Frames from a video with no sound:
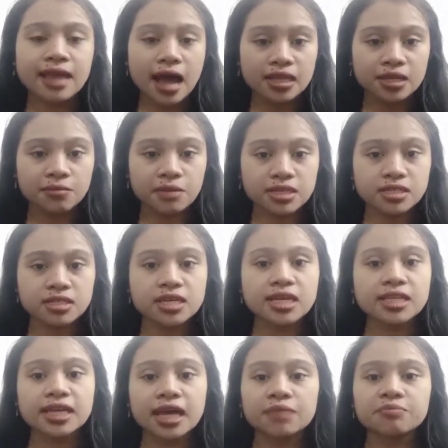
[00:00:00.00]
and animals.
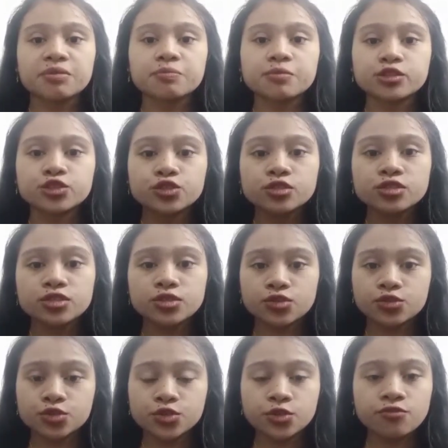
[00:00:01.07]
It can be produced
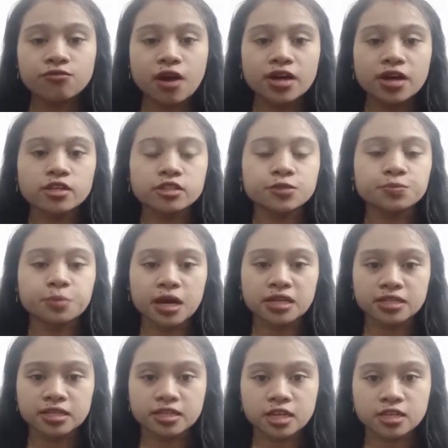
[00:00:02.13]
through various
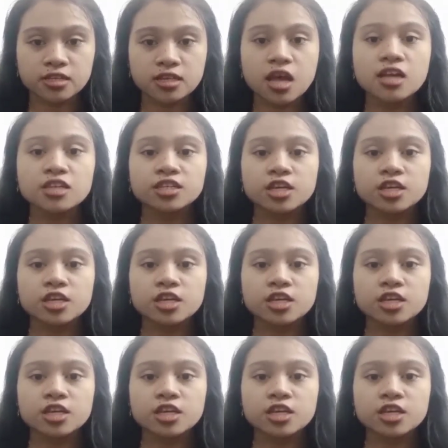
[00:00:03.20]
processes,